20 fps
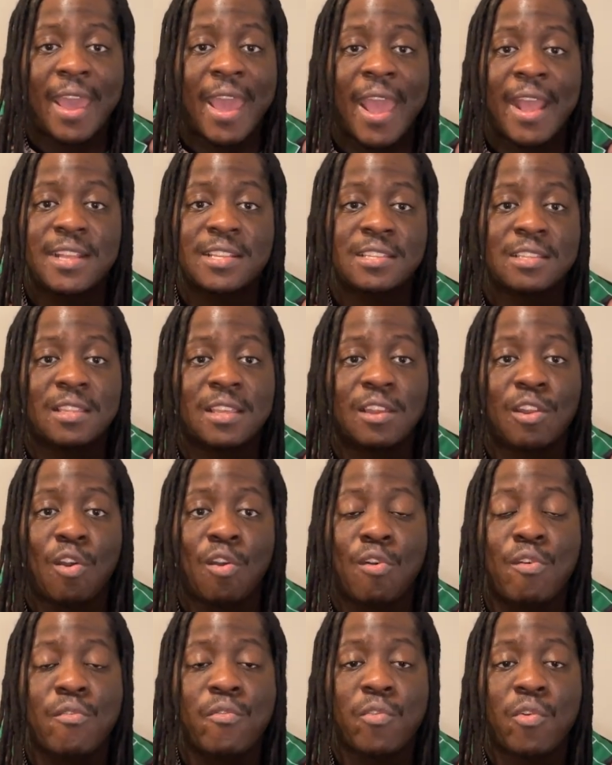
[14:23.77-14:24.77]
Excellent
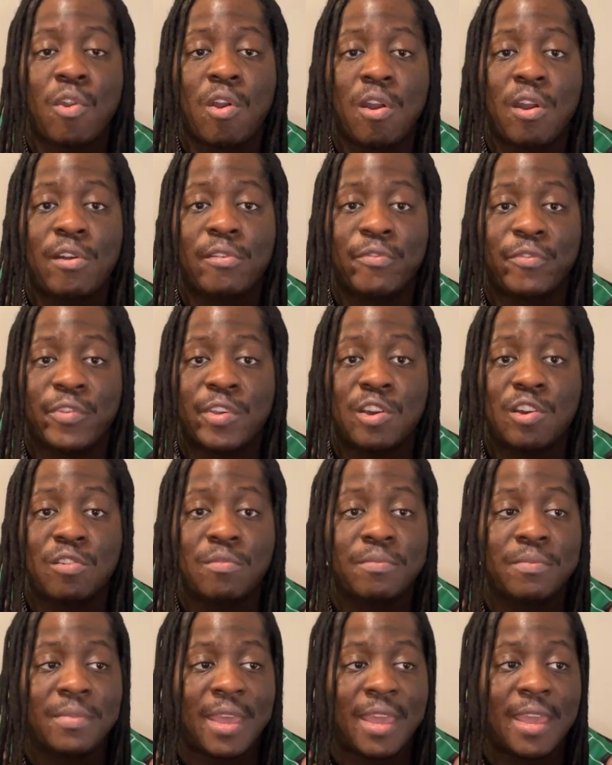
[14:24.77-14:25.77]
overall
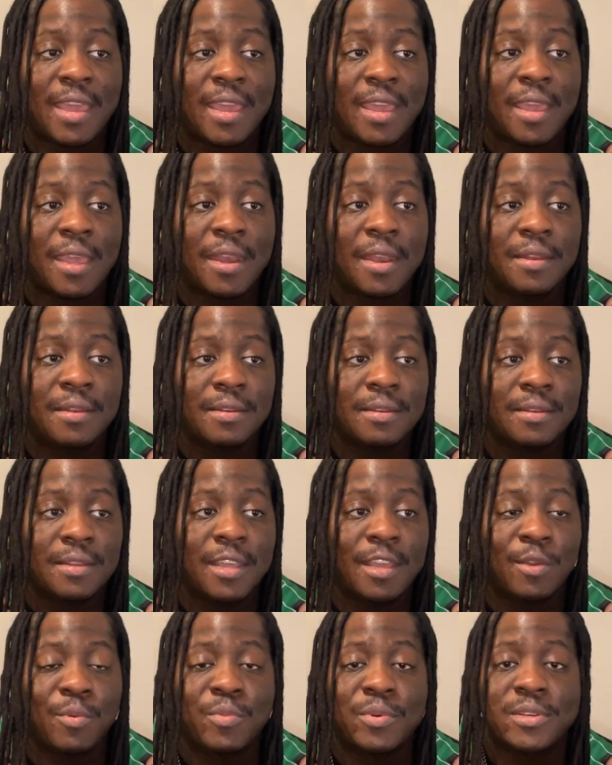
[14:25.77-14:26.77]
film. And
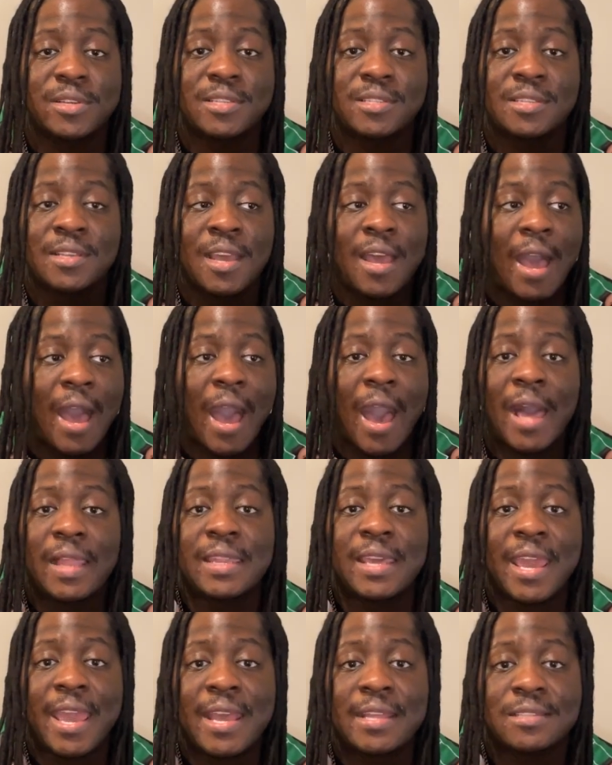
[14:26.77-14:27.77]
it was
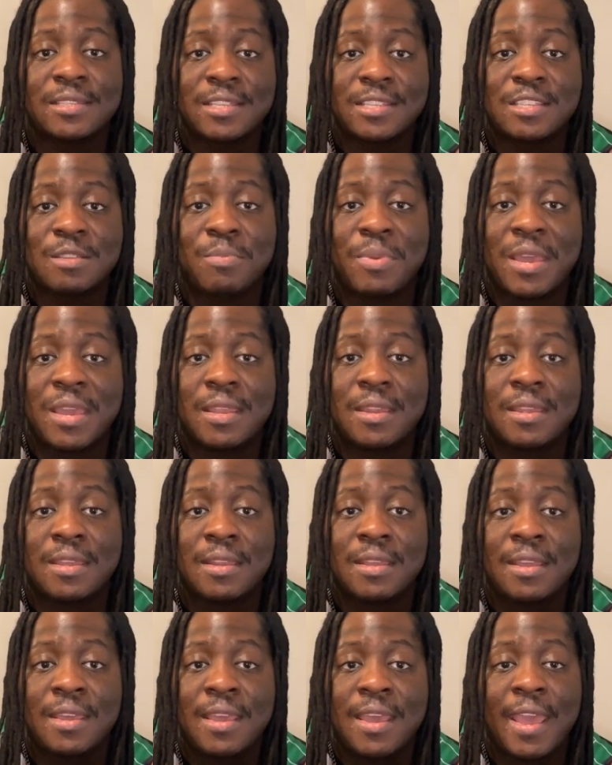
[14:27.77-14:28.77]
highly
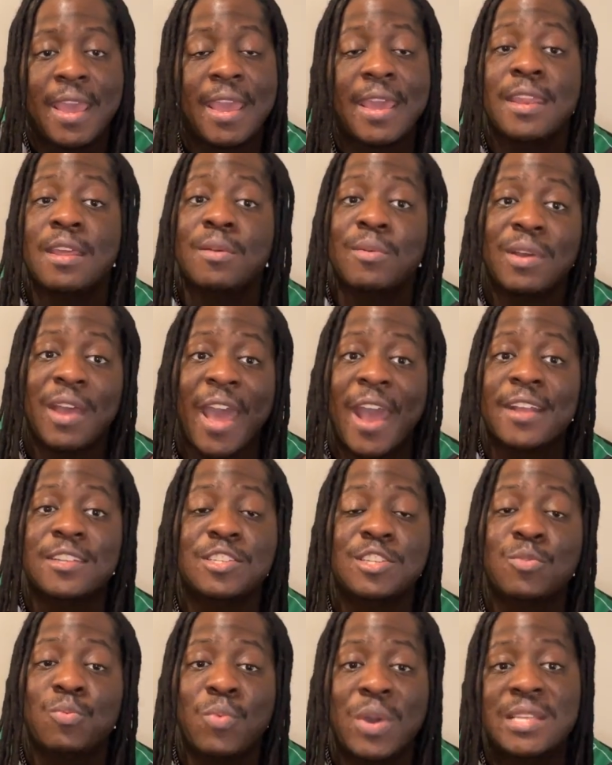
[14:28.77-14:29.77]
anticipated. And it
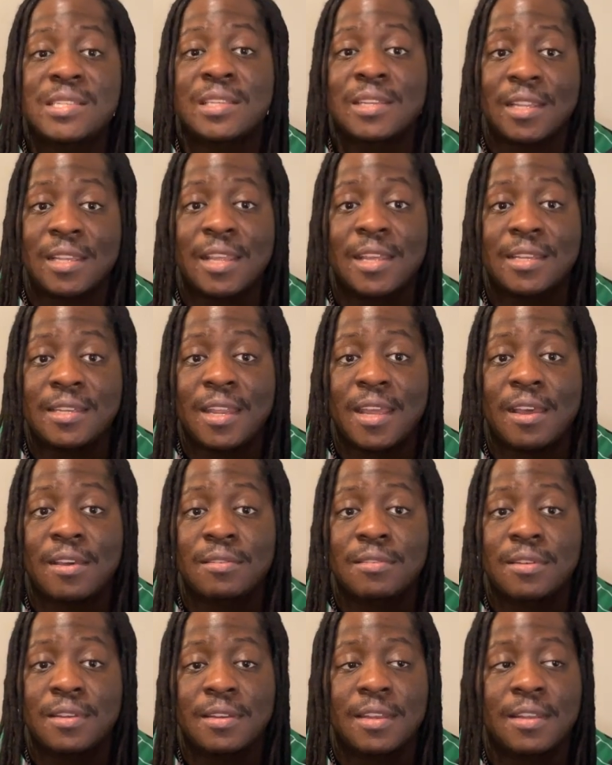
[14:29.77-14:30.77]
actually wasn't a letdown.
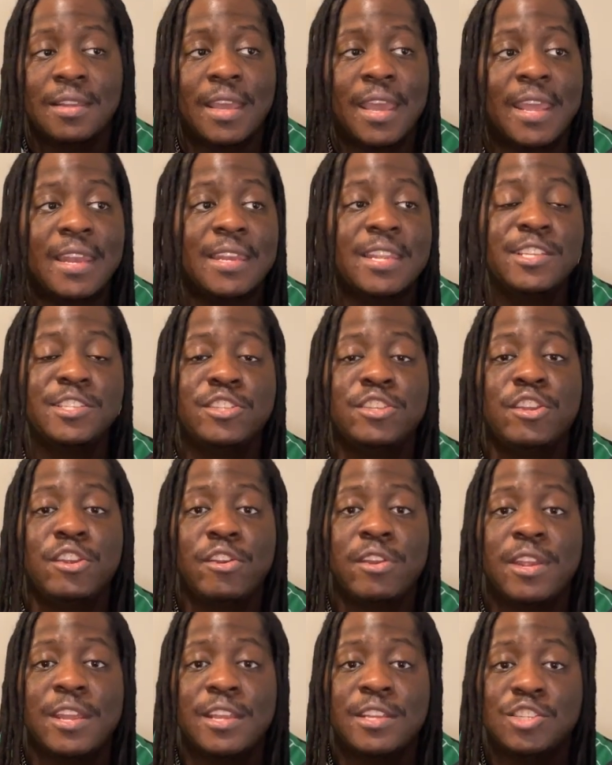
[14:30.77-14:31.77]
And this
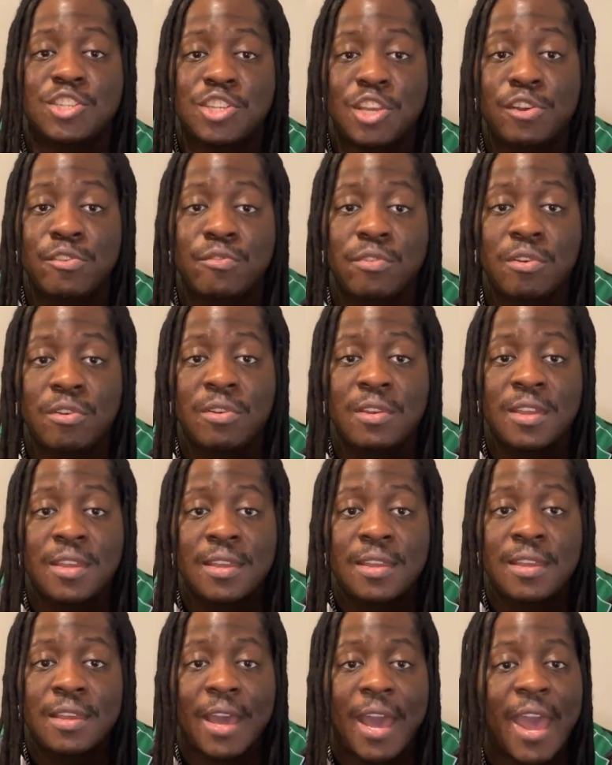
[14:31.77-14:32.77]
year in general,
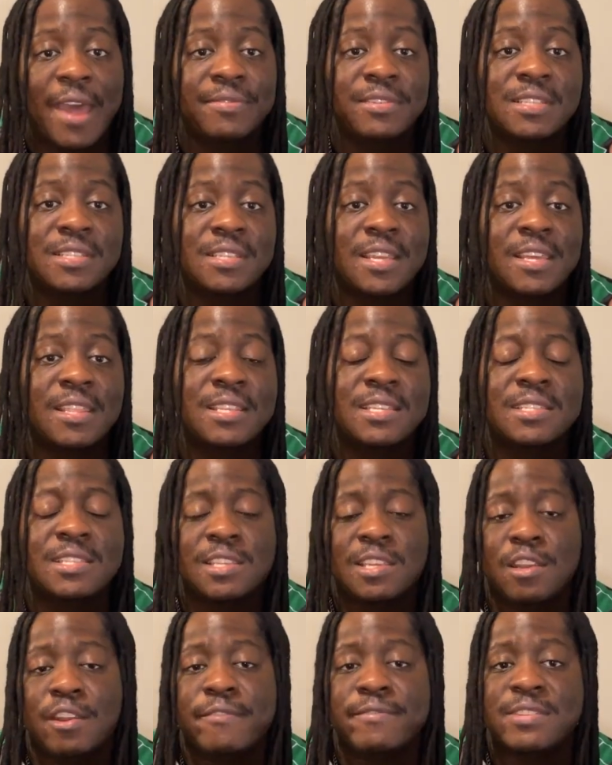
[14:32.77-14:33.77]
I have to say this is
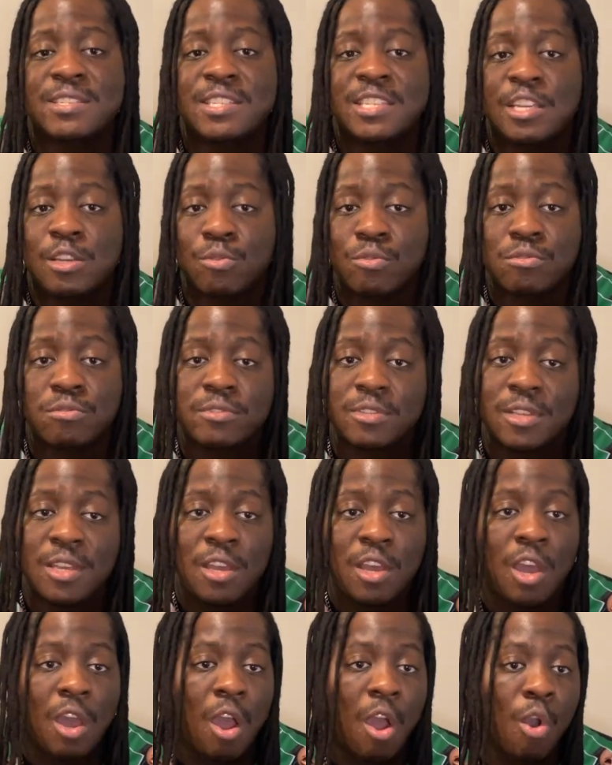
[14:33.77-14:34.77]
the year of the sequels.
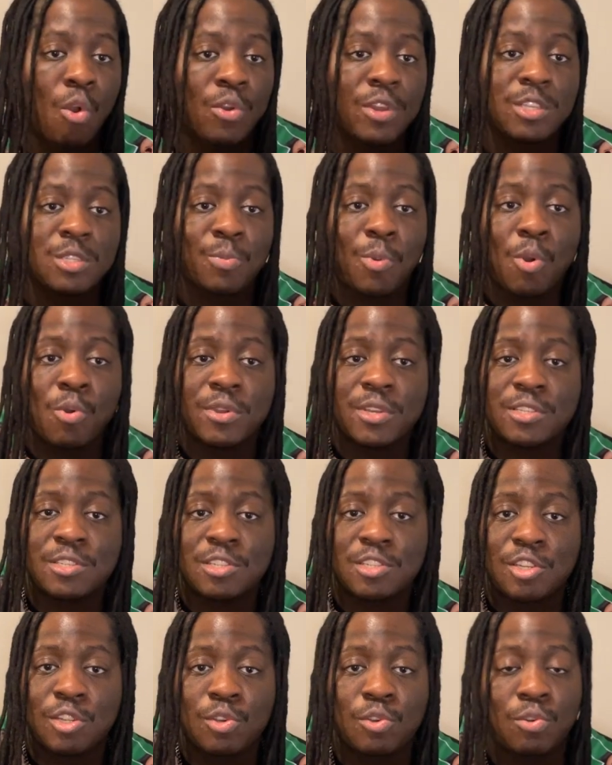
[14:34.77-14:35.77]
Hocus Pocus
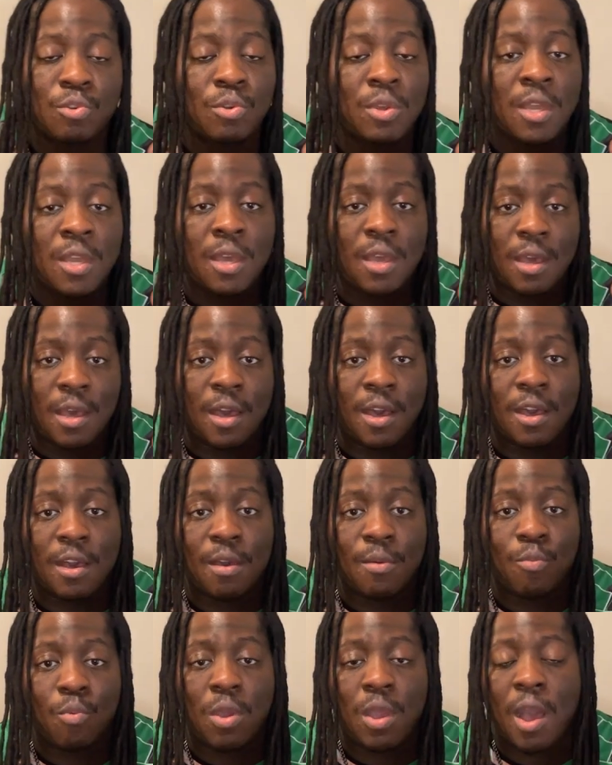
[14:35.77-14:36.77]
2.
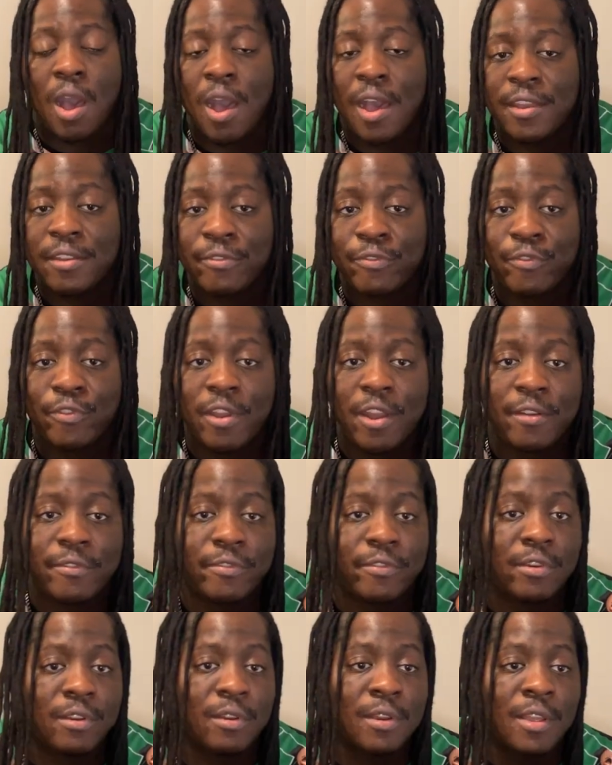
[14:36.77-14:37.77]
Wakanda
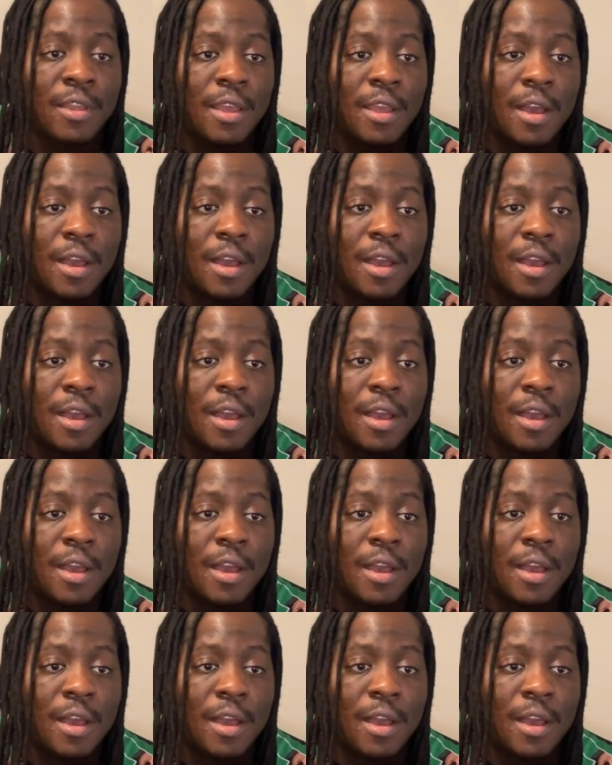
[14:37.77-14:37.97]
Forever.